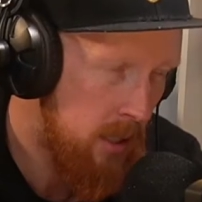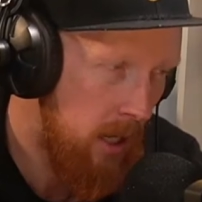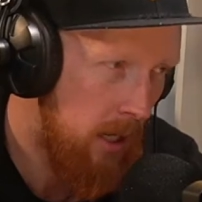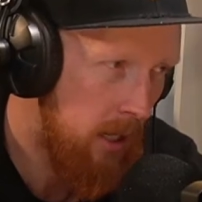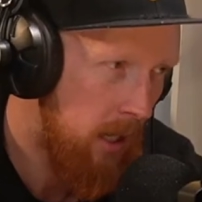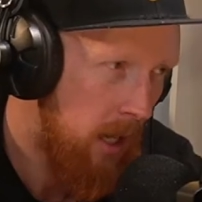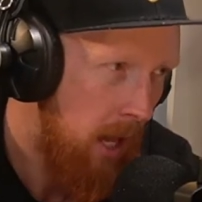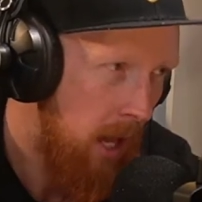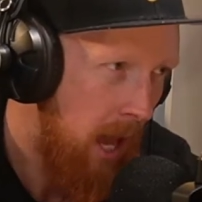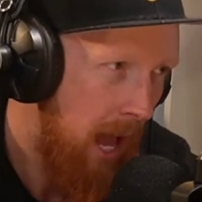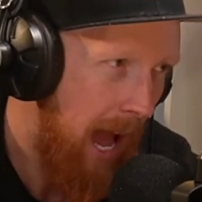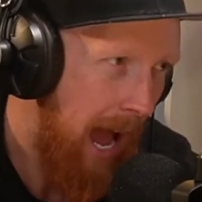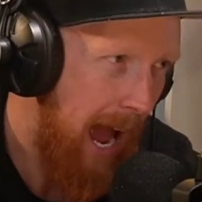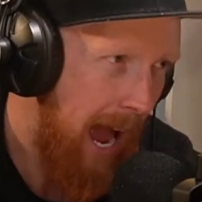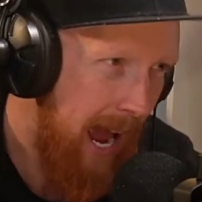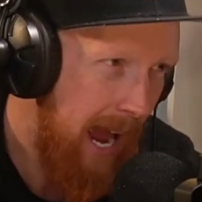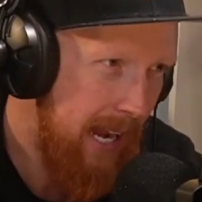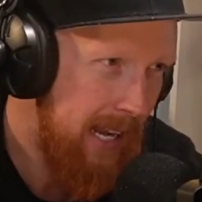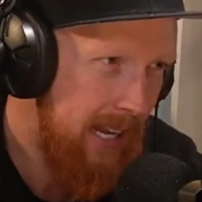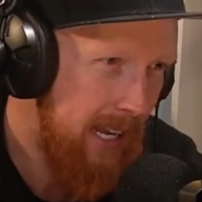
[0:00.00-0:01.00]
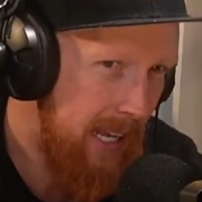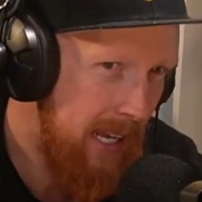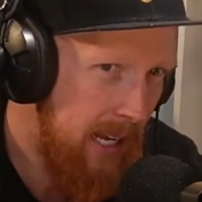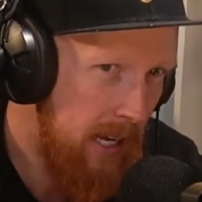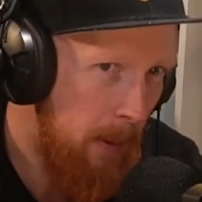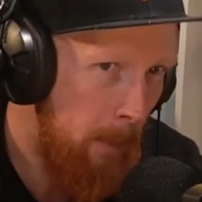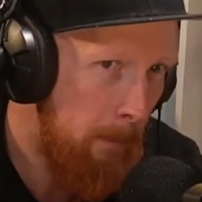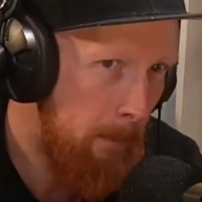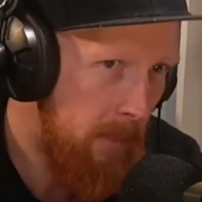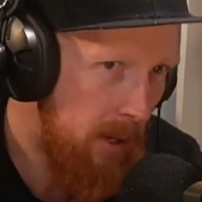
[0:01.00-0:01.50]
Like I
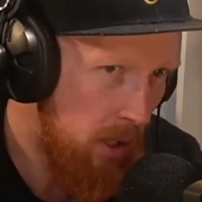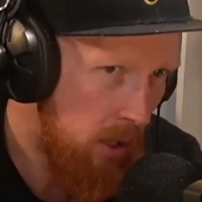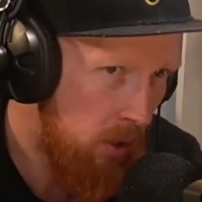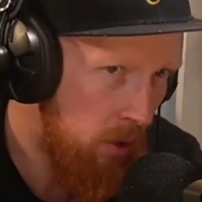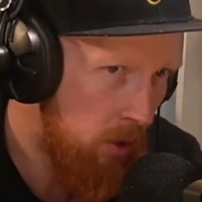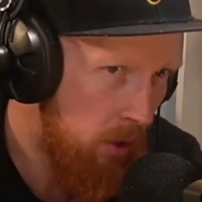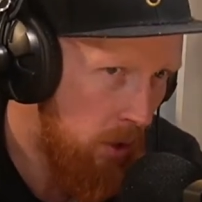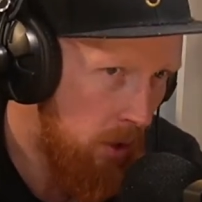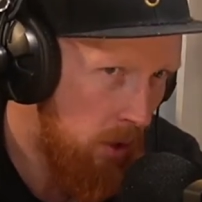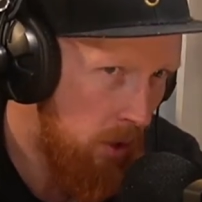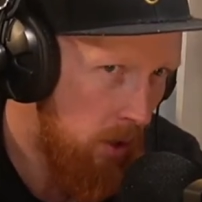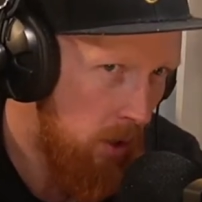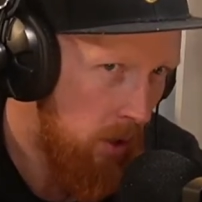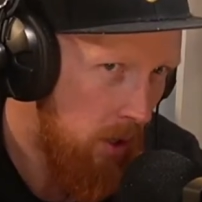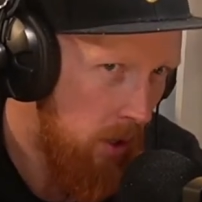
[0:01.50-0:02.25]
need a builder